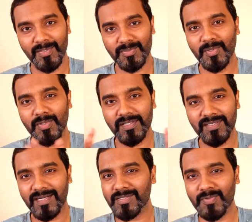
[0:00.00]
So
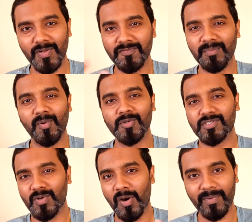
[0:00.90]
that is one of the
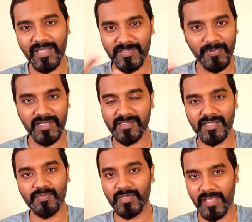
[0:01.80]
most common
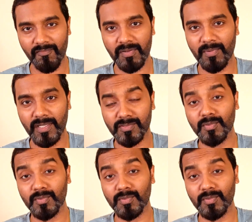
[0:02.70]
experiences with everybody.